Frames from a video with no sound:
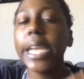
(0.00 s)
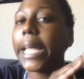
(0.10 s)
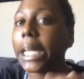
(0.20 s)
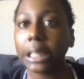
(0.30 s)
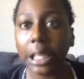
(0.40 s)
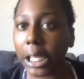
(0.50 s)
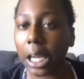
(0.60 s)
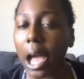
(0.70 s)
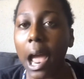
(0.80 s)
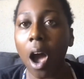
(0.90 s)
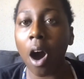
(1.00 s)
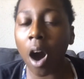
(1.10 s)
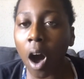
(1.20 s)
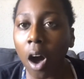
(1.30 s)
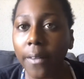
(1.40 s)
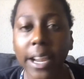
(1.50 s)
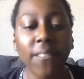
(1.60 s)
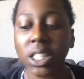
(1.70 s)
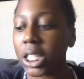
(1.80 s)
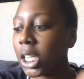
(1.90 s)
Nothing at all.
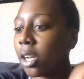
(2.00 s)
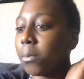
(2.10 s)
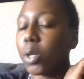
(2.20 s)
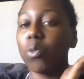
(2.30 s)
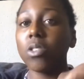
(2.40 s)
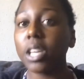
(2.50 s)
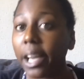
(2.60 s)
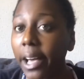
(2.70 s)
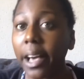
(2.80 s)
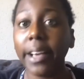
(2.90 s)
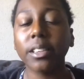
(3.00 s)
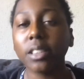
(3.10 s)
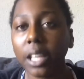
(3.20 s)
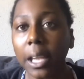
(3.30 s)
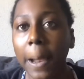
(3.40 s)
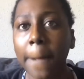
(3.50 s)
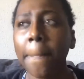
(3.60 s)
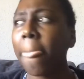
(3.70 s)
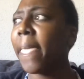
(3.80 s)
Never seen them do nothing.